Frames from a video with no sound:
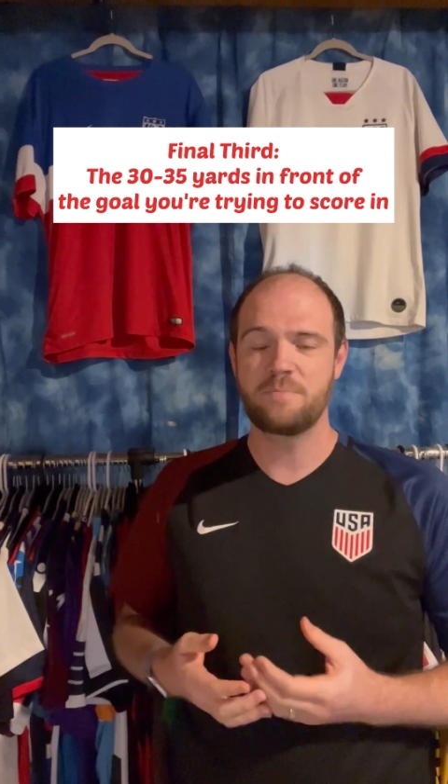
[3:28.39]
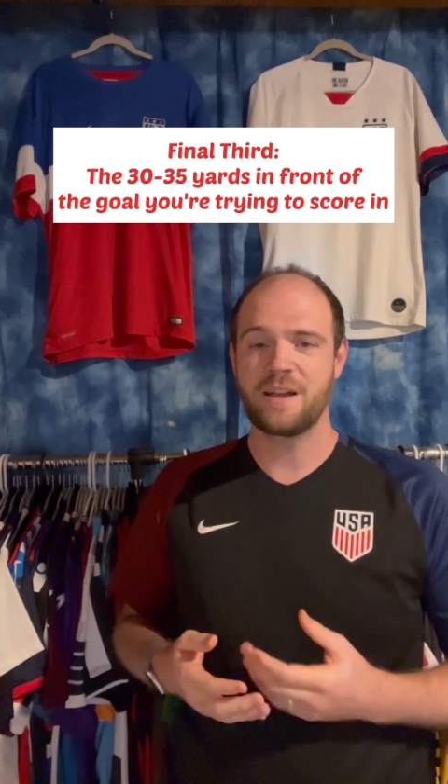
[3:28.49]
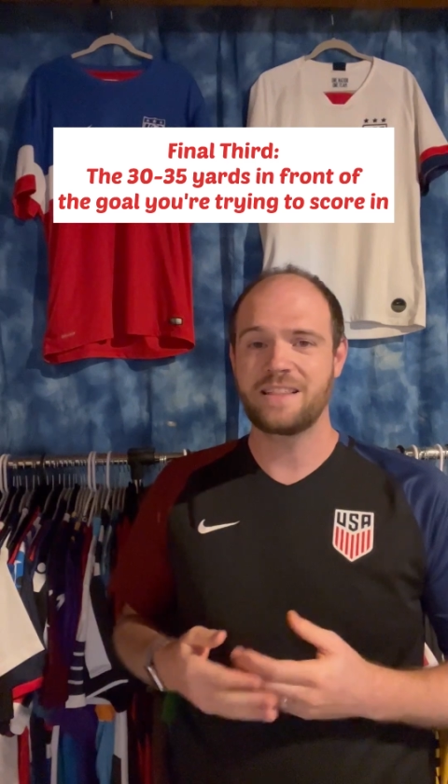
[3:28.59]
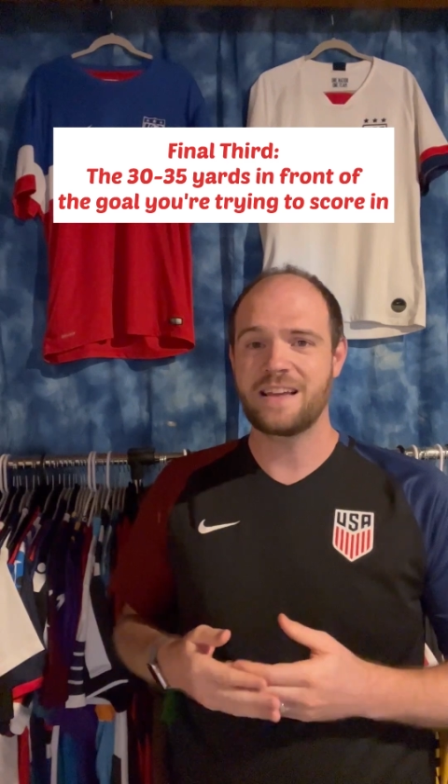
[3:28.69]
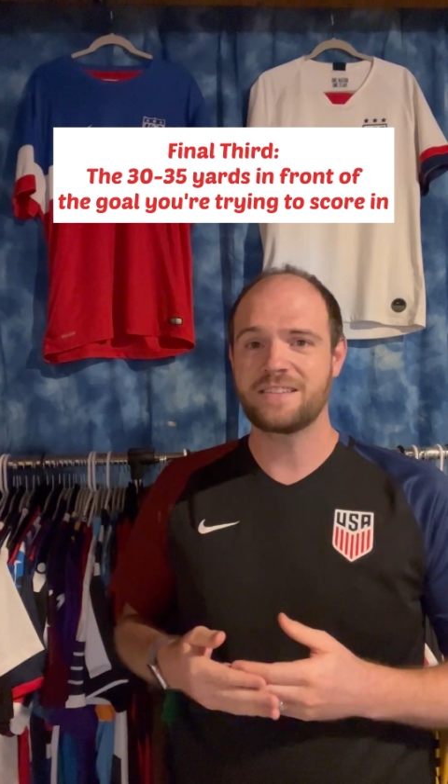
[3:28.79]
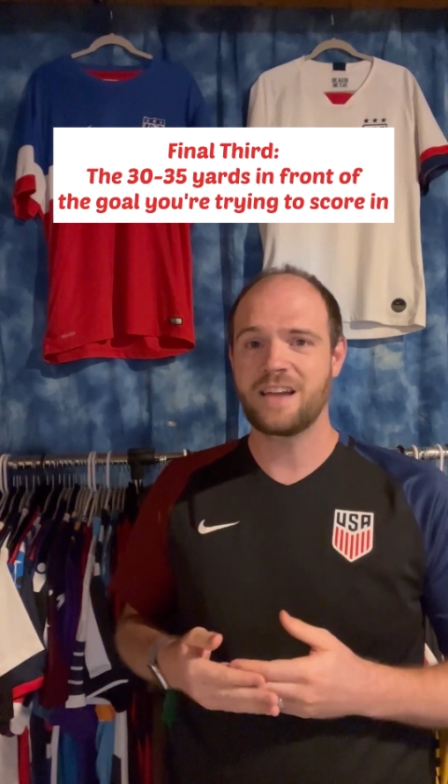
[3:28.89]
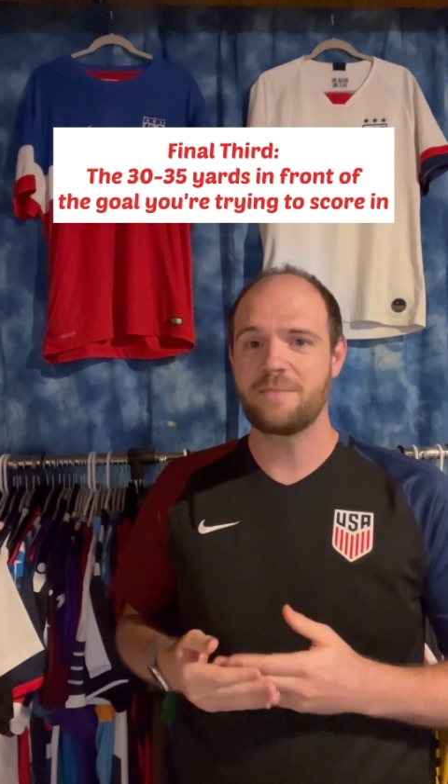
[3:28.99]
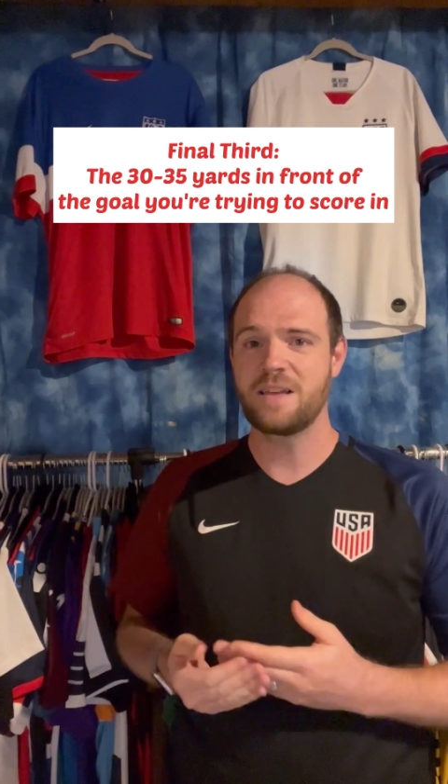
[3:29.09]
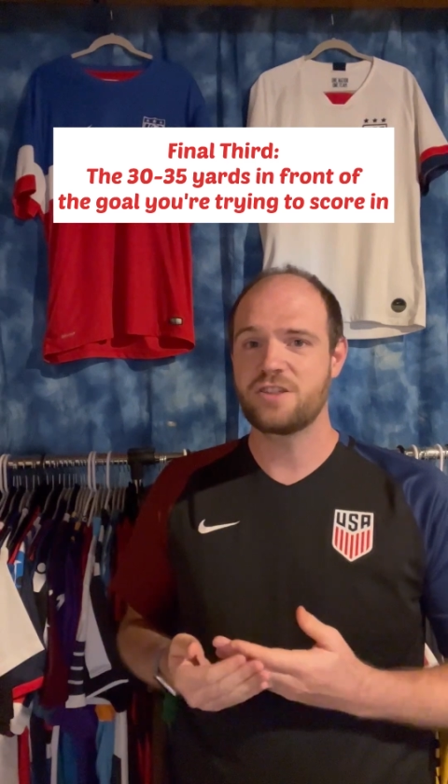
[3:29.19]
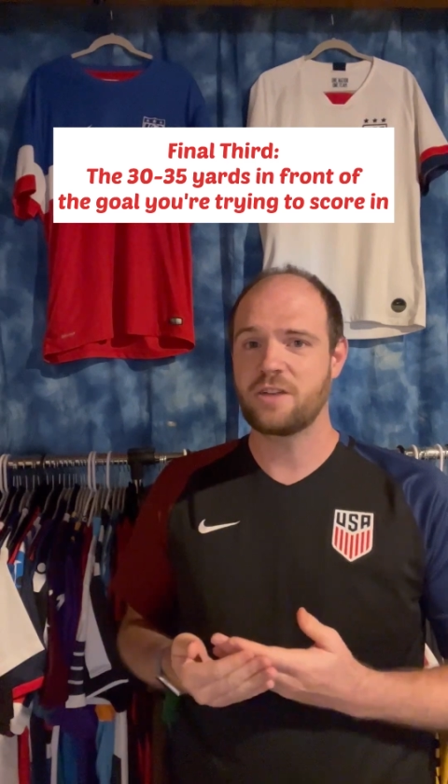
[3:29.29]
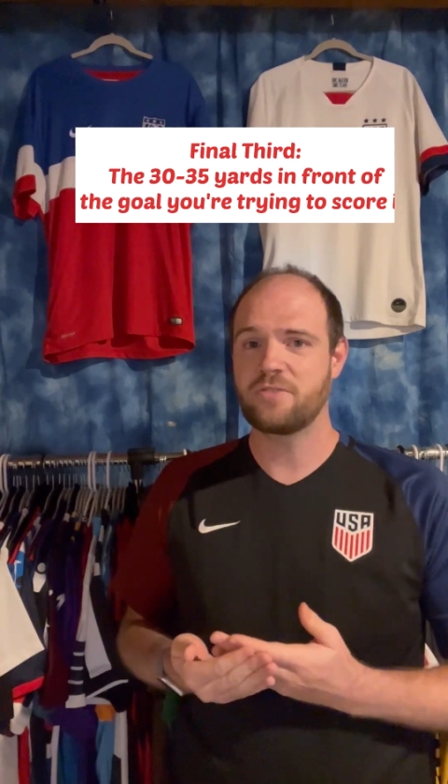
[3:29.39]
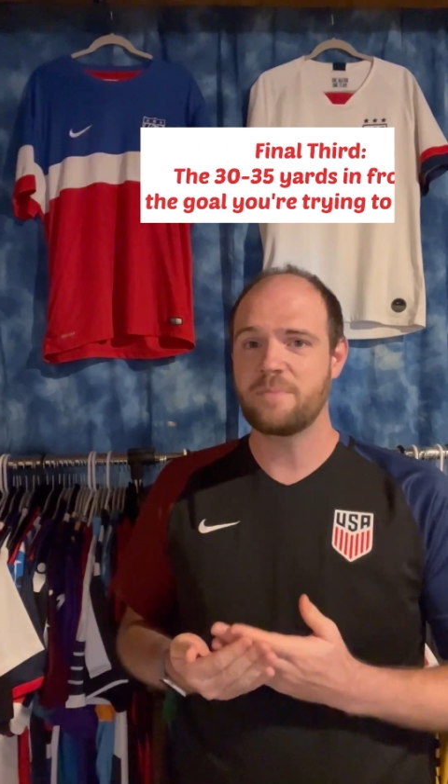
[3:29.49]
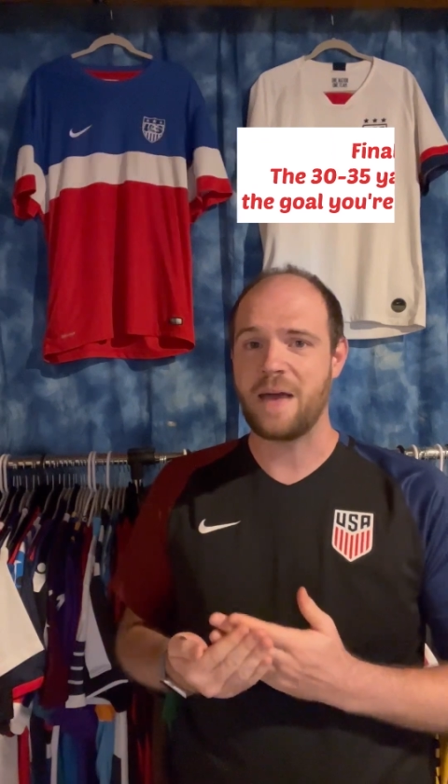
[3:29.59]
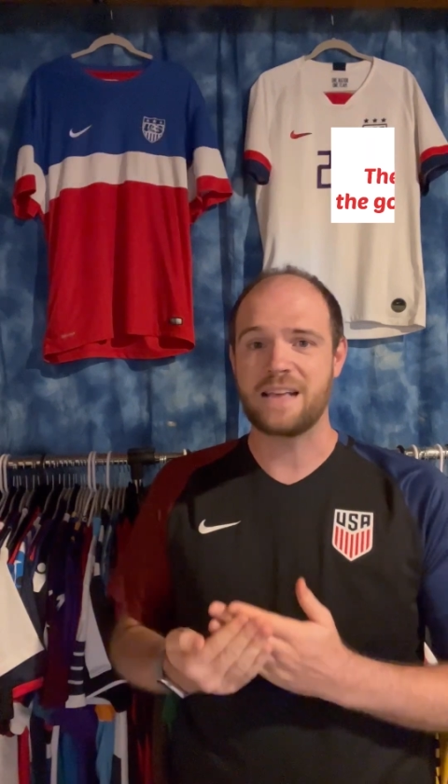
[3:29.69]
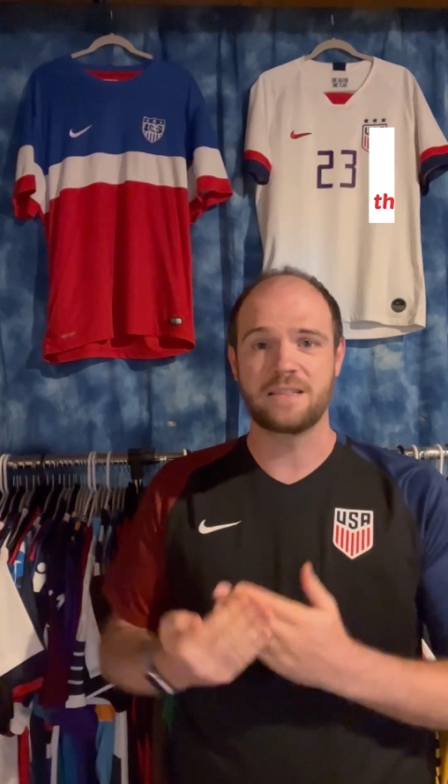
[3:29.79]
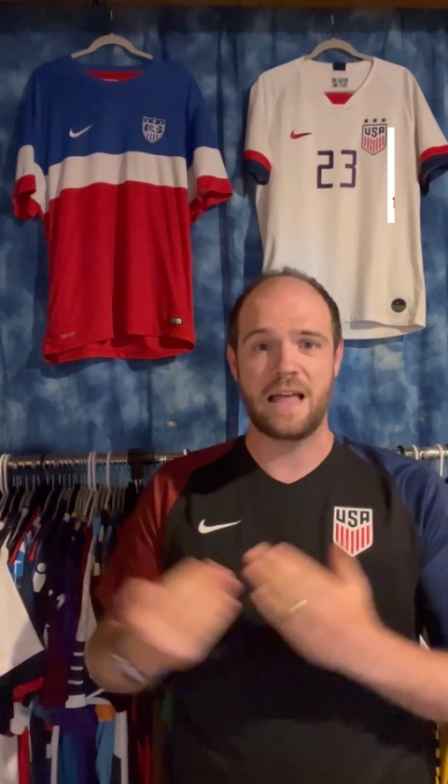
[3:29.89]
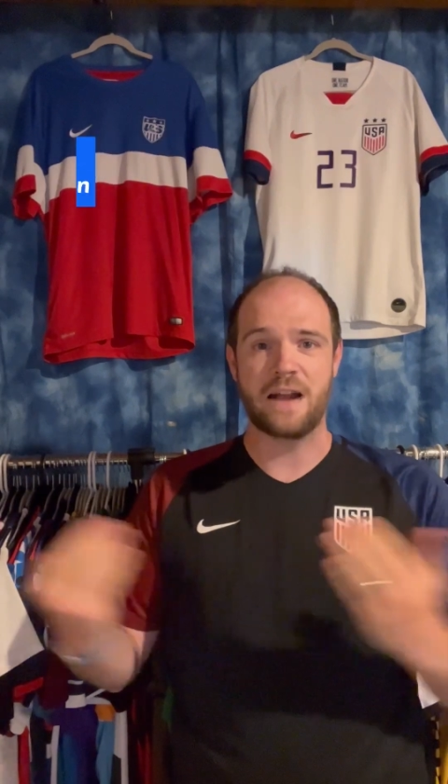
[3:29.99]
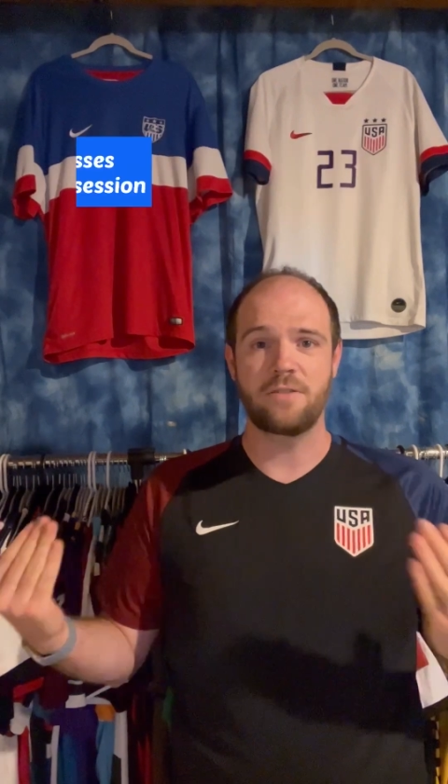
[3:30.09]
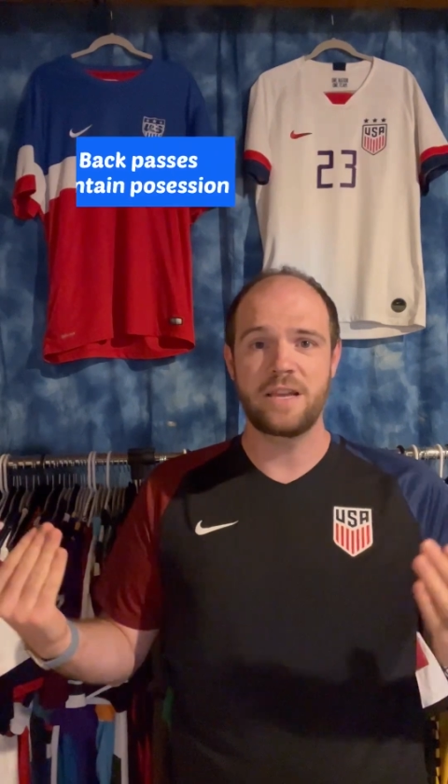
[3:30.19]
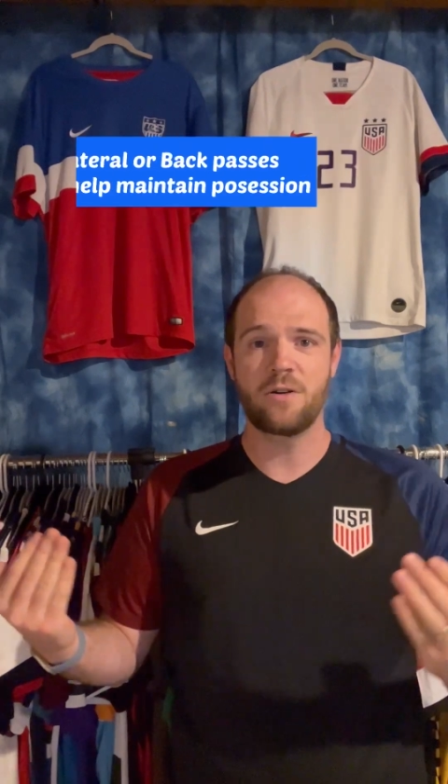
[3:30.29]
but at that time they generally pass
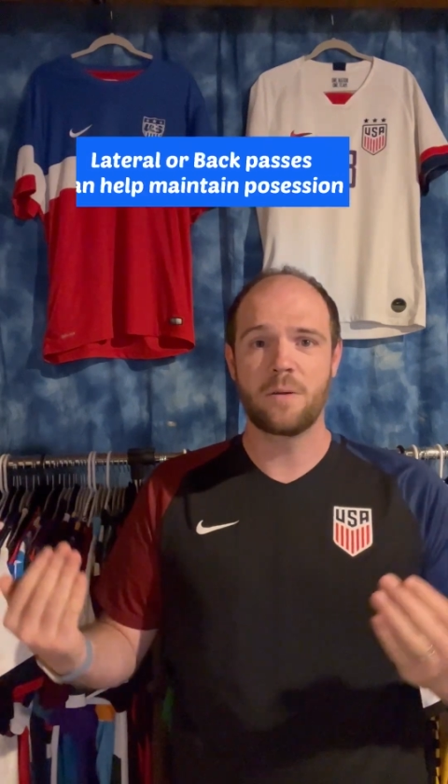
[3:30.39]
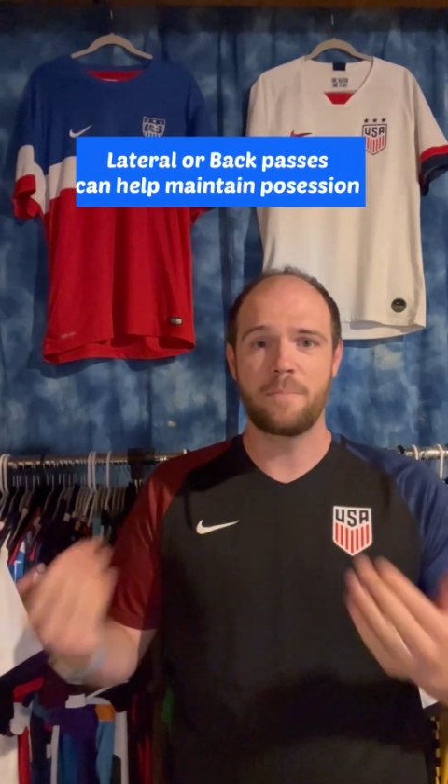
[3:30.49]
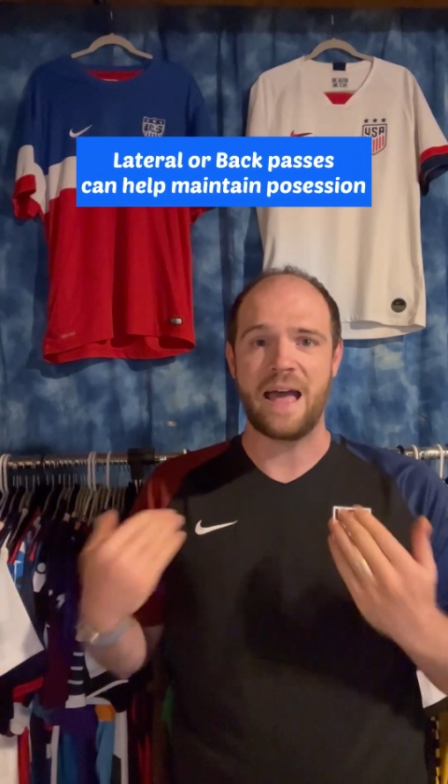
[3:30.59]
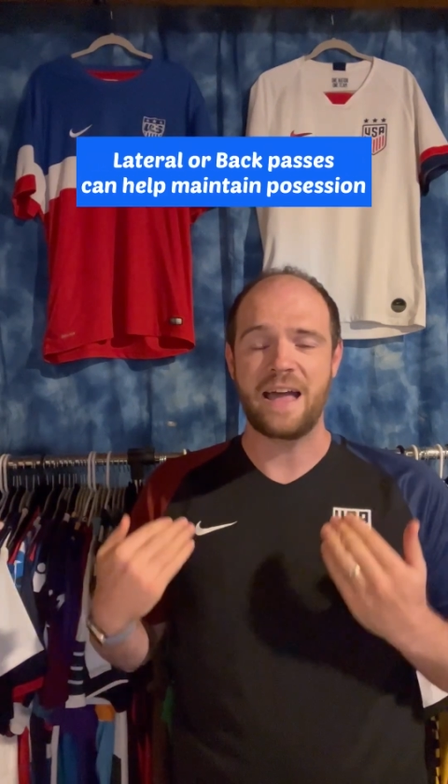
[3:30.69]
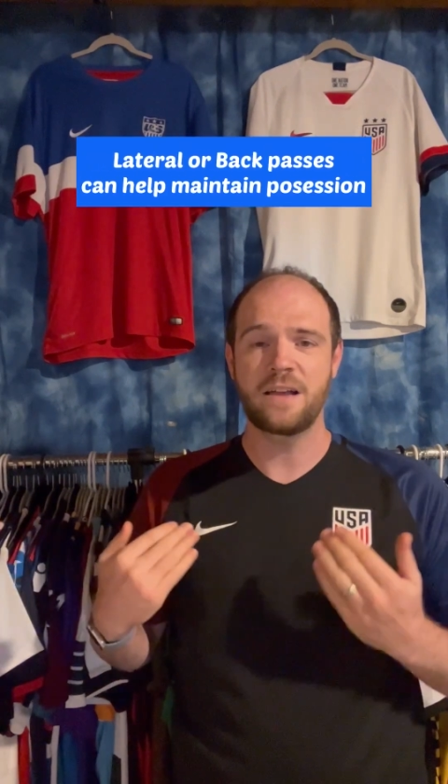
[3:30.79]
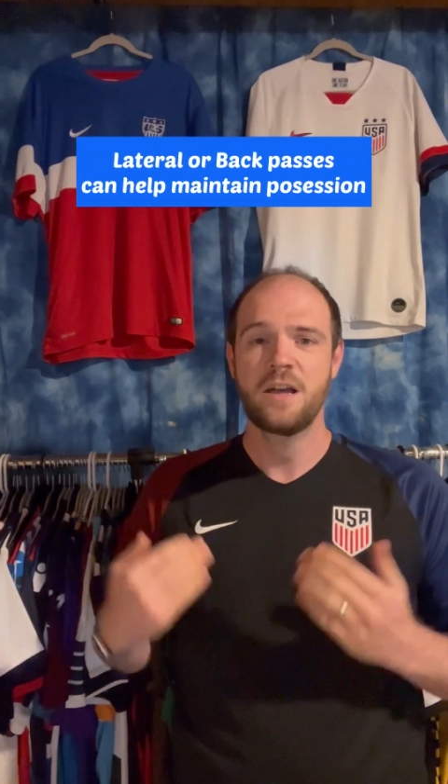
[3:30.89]
laterally or back